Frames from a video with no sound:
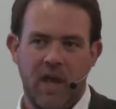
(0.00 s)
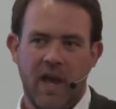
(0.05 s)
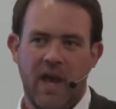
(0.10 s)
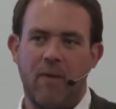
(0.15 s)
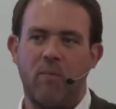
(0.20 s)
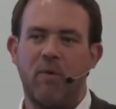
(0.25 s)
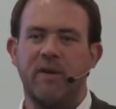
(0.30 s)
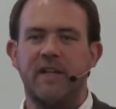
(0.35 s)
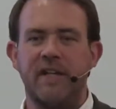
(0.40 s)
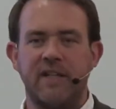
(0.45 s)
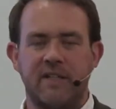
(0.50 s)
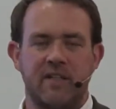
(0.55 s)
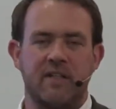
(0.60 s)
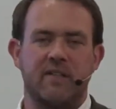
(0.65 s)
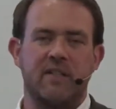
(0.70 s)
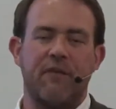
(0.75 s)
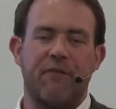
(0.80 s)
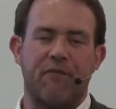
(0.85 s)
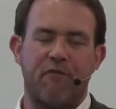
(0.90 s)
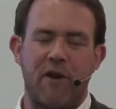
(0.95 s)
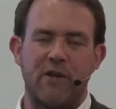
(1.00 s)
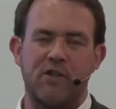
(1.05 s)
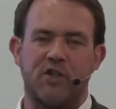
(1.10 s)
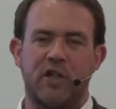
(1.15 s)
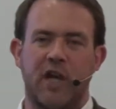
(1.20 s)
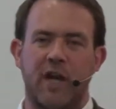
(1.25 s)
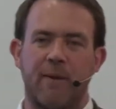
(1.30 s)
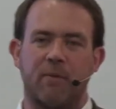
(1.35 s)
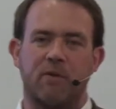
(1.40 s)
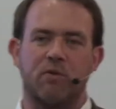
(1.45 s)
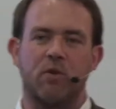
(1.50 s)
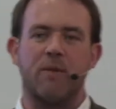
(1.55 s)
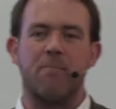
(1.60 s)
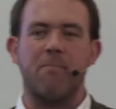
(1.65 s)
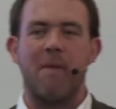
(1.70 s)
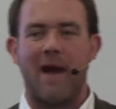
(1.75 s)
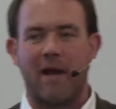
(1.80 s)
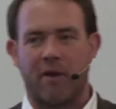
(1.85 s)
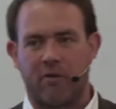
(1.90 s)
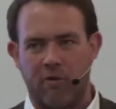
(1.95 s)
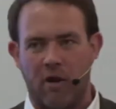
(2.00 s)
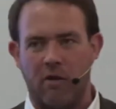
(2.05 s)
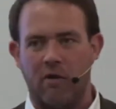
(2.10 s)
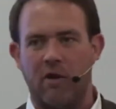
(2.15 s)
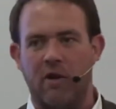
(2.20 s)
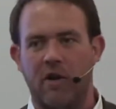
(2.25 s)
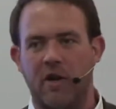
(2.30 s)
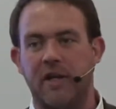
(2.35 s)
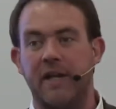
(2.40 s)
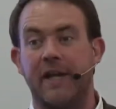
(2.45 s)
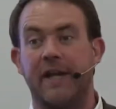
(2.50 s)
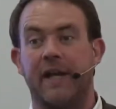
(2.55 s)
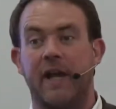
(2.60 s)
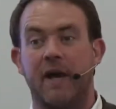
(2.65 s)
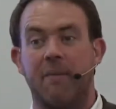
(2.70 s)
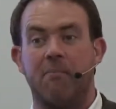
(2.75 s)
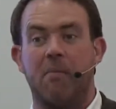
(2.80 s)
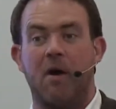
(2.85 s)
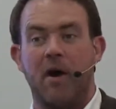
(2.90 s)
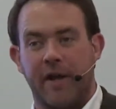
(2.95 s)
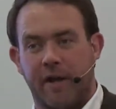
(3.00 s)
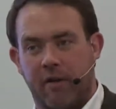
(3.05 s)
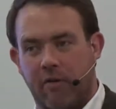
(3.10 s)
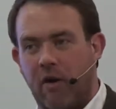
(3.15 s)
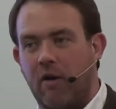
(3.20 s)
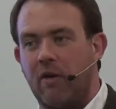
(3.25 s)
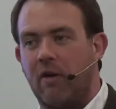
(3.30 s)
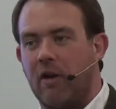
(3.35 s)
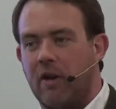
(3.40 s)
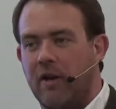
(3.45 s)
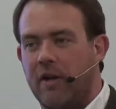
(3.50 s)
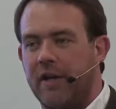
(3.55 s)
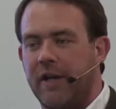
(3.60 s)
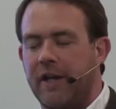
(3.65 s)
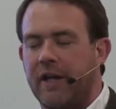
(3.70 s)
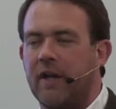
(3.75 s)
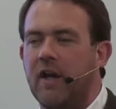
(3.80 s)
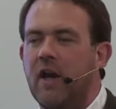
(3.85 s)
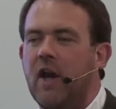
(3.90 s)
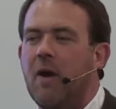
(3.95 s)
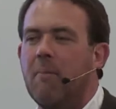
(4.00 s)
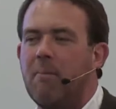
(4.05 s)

and we need to differentiate between macro learning and micro learning.